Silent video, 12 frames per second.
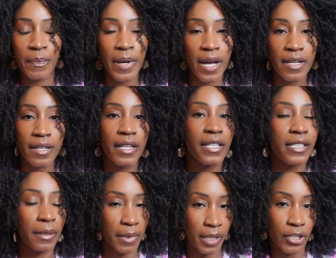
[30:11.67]
but it's
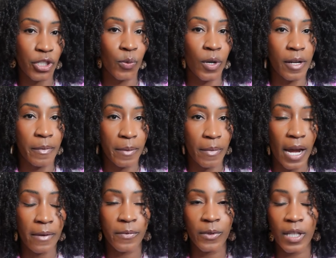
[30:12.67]
something that you want to be
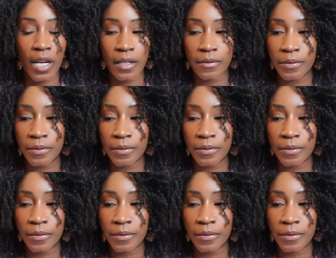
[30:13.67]
mindful of.